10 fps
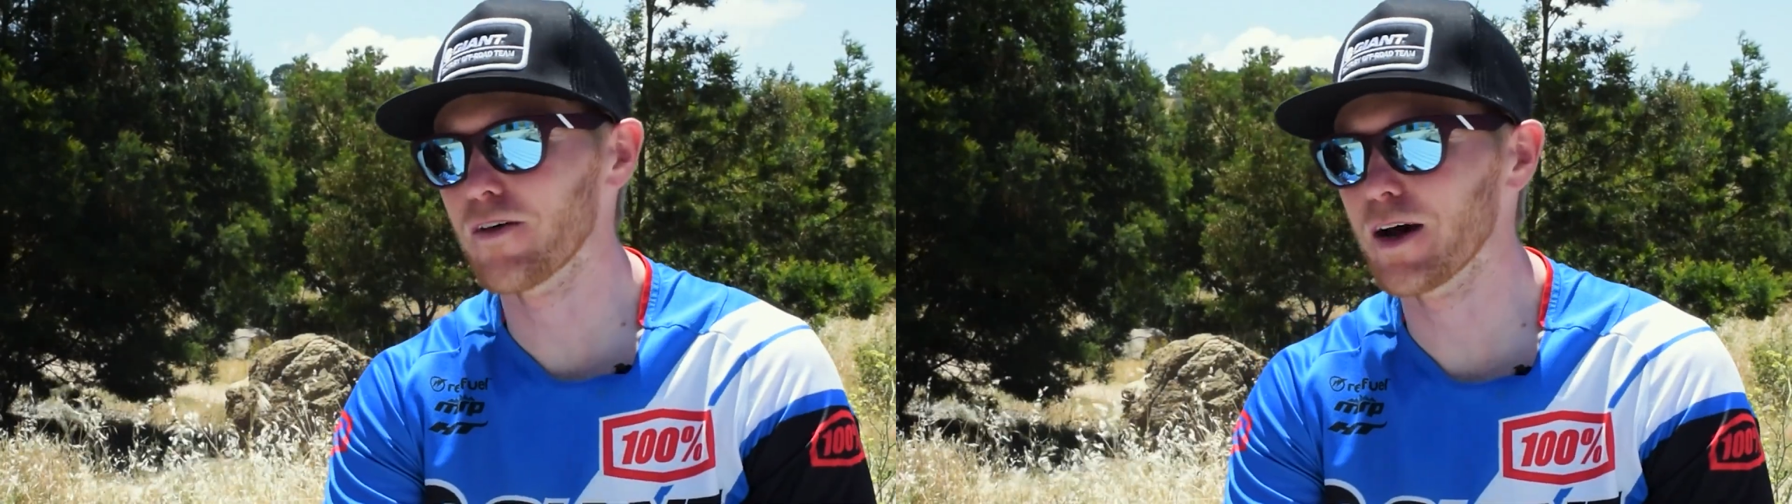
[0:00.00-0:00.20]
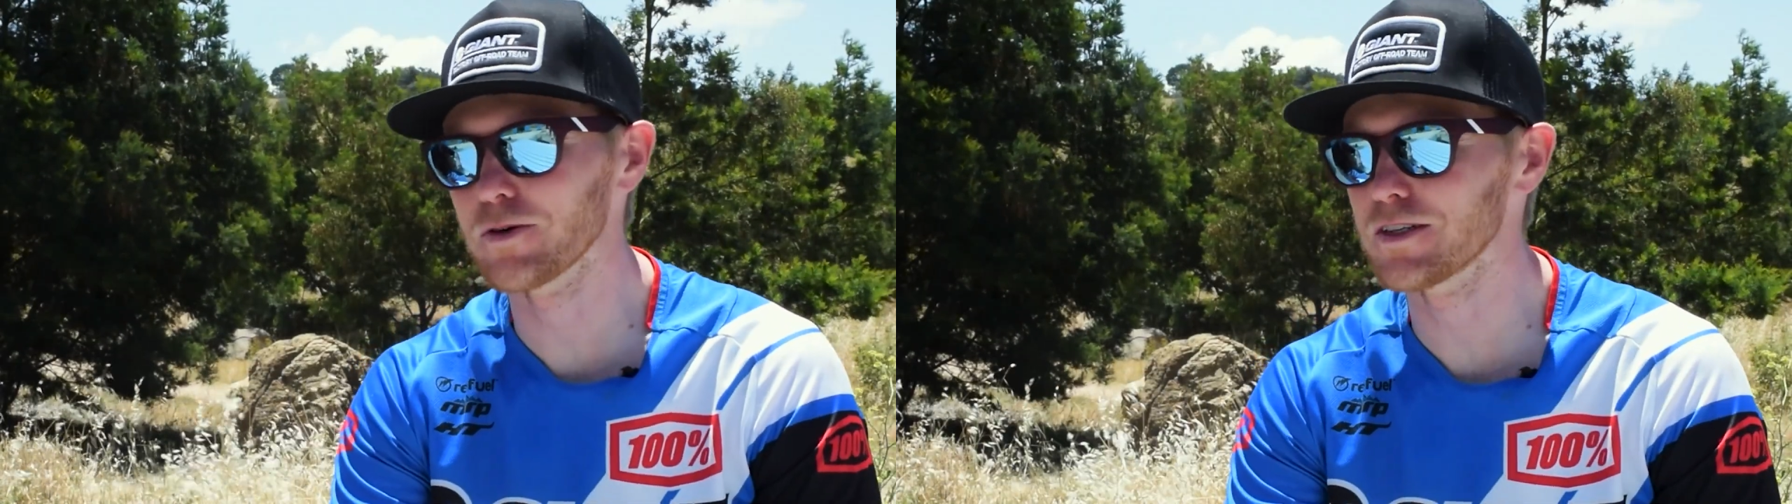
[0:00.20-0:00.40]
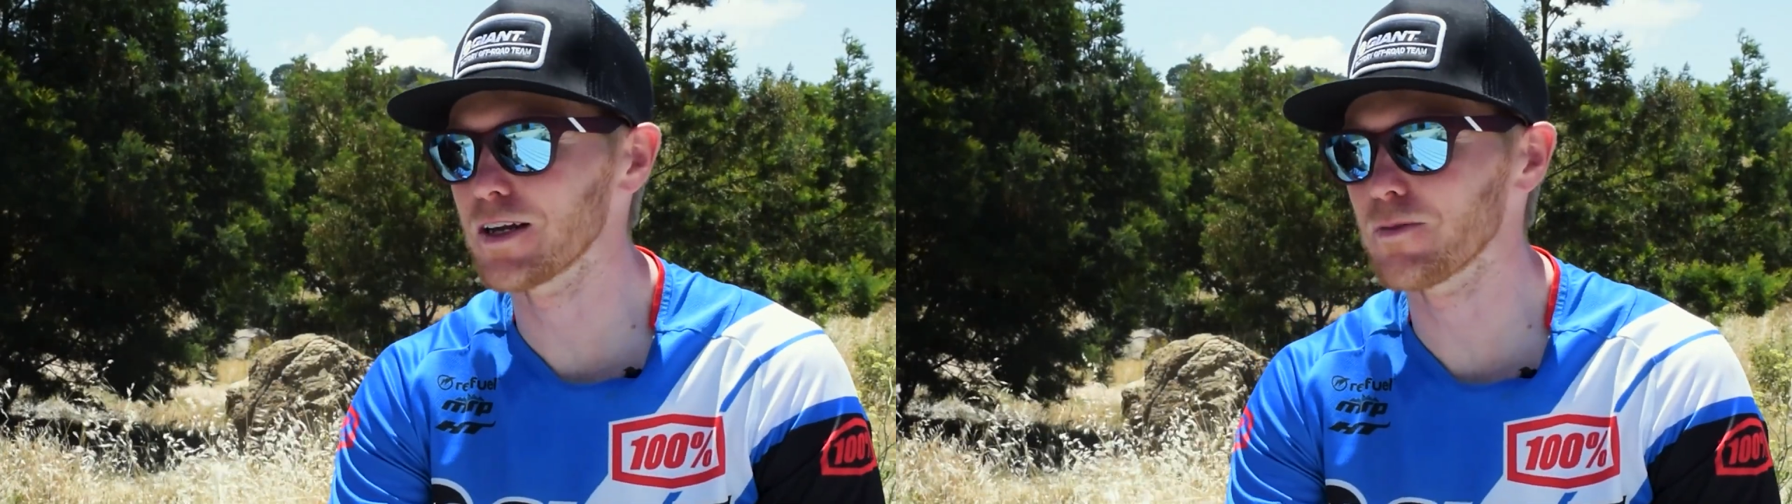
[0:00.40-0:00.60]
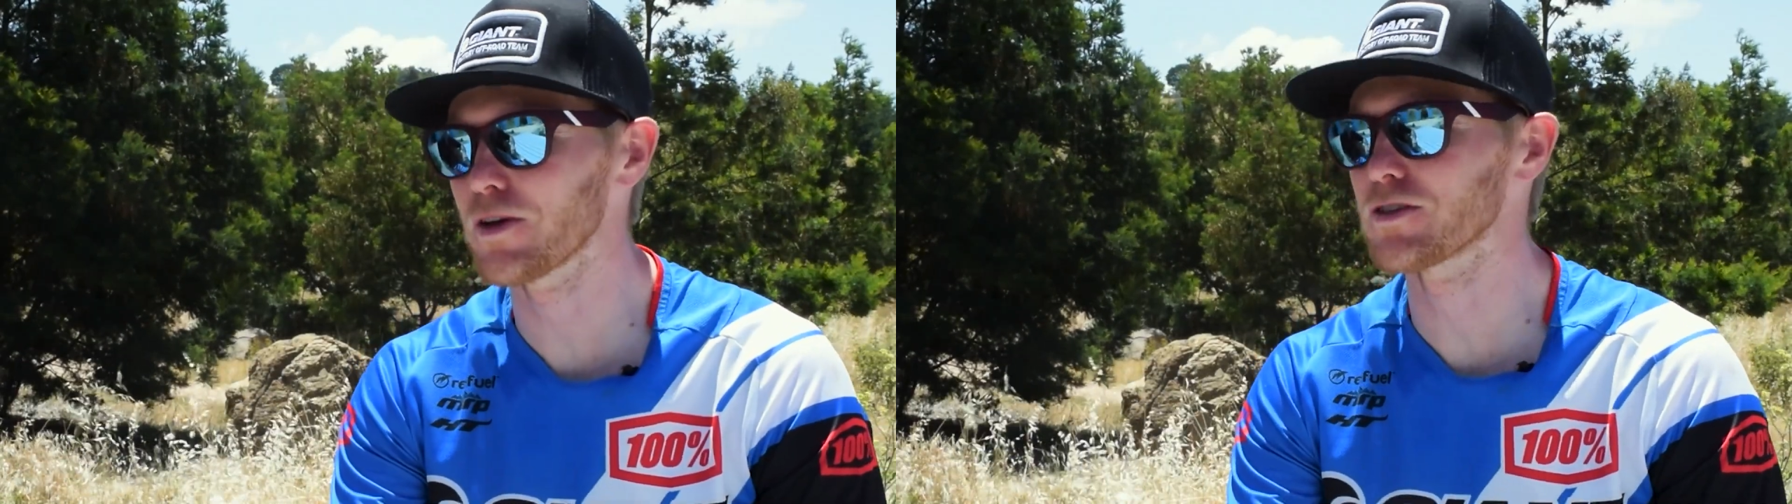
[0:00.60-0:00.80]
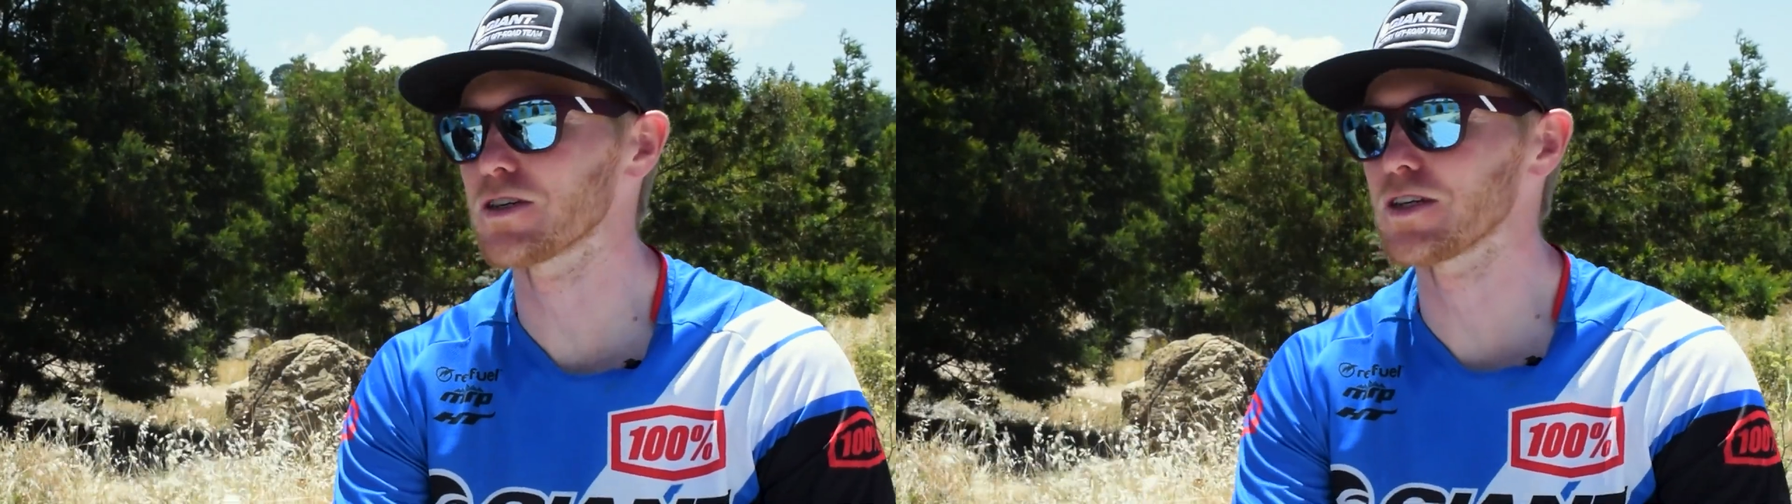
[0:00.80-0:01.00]
hours in
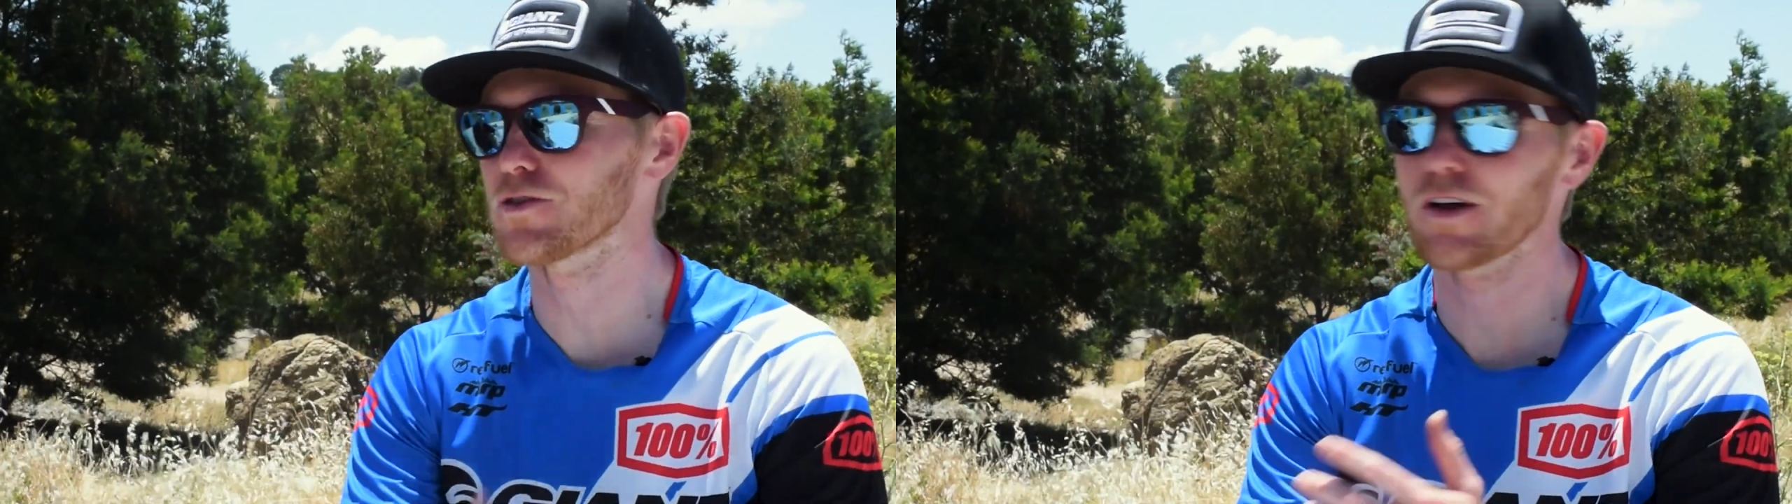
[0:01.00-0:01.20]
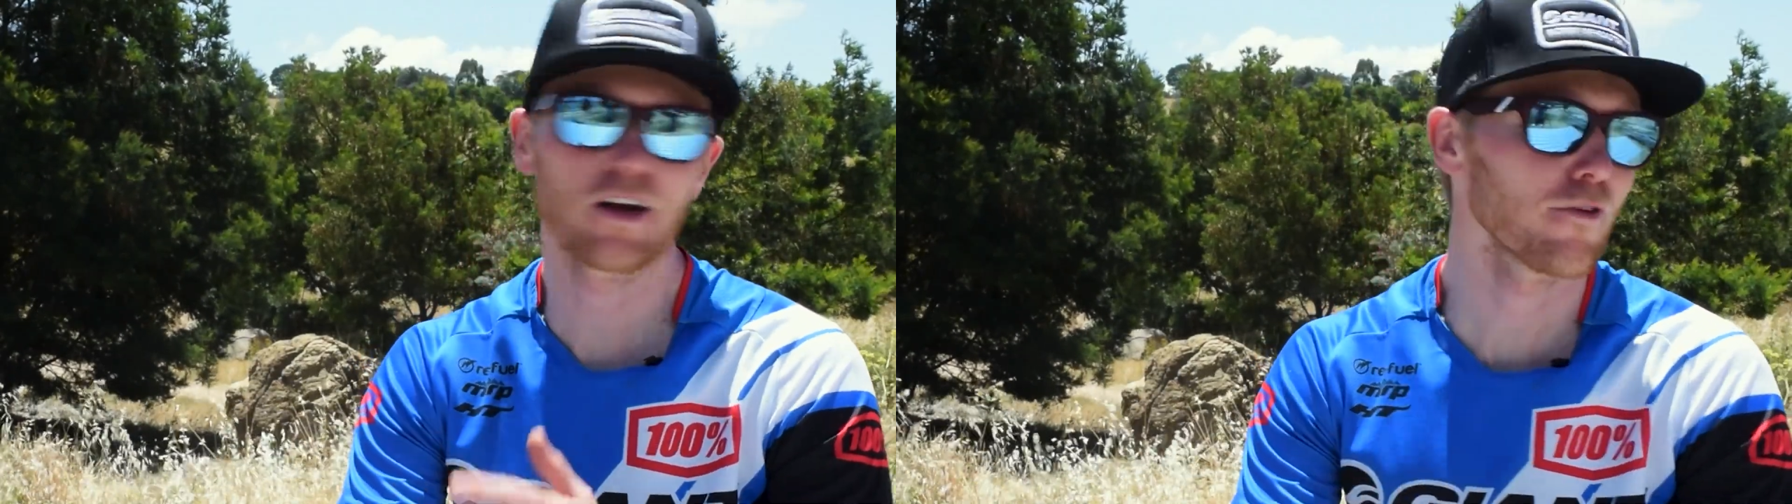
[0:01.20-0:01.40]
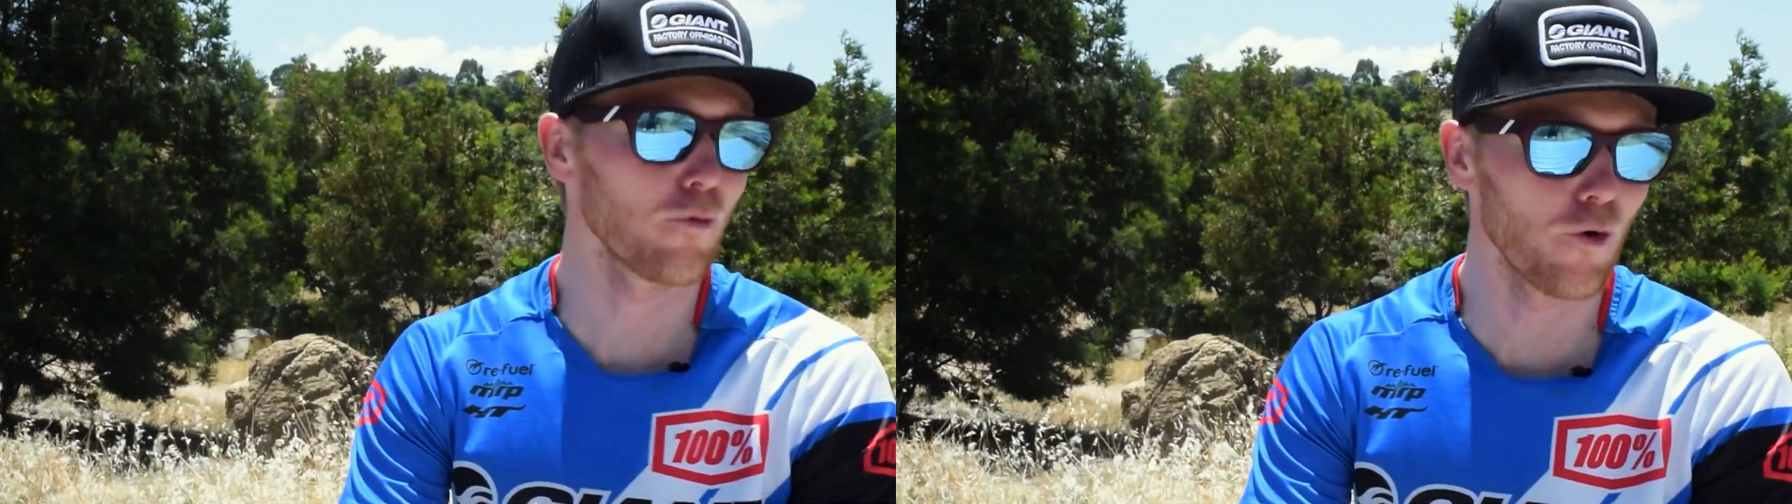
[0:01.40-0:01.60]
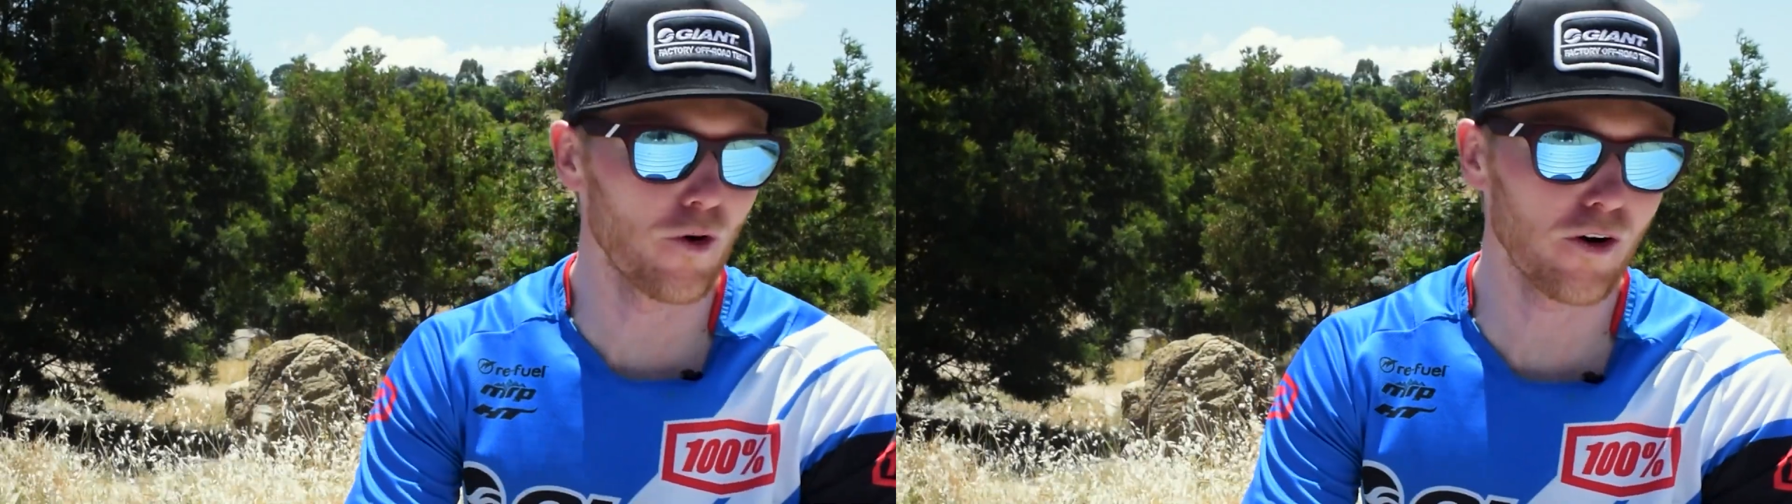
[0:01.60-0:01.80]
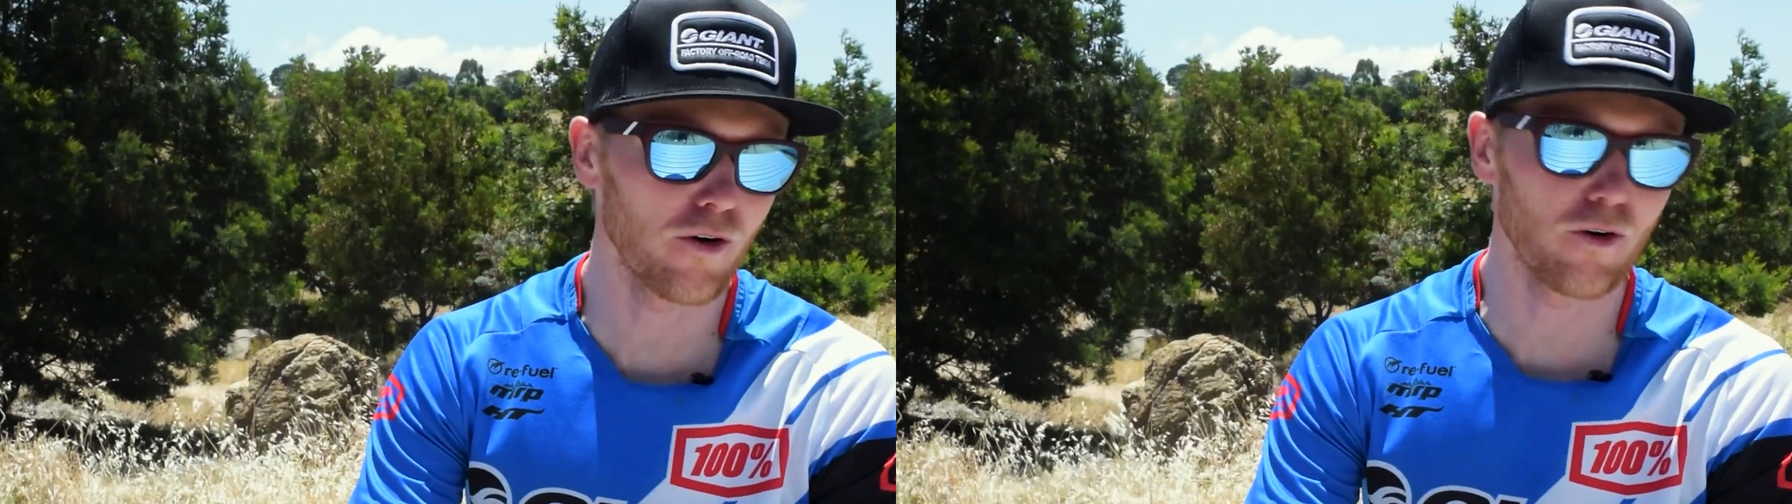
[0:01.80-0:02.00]
because you didn't drink enough
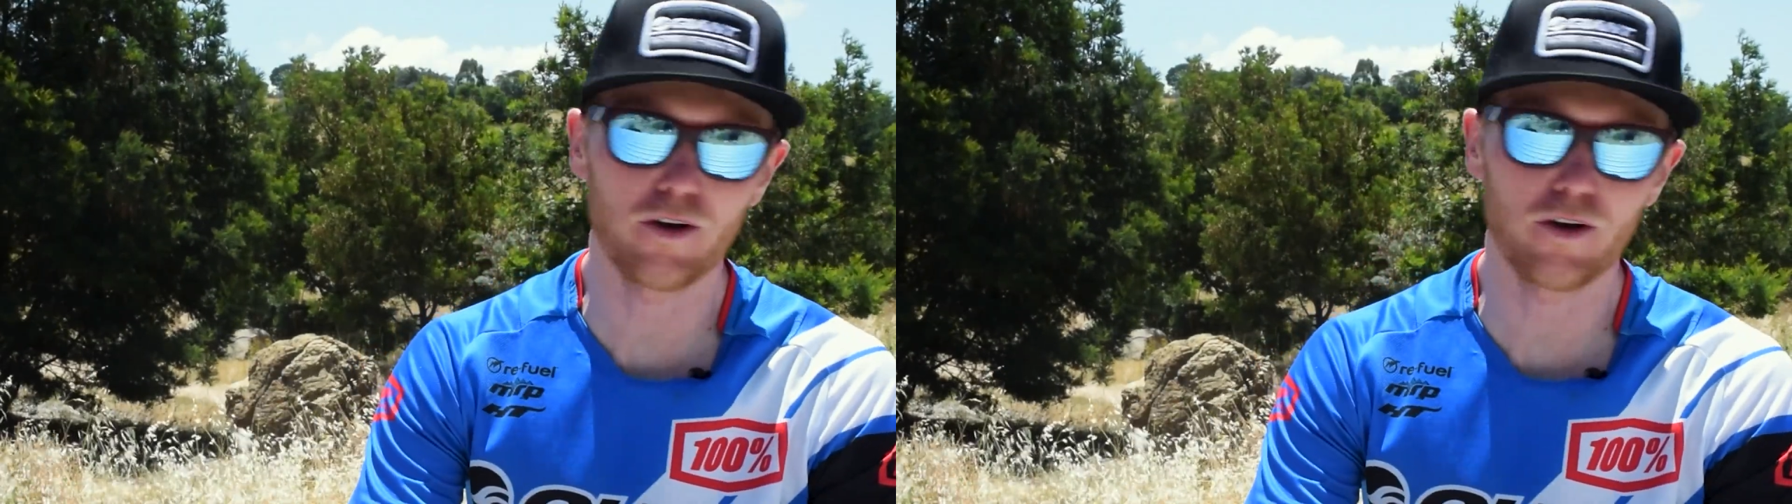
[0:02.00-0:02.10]
water,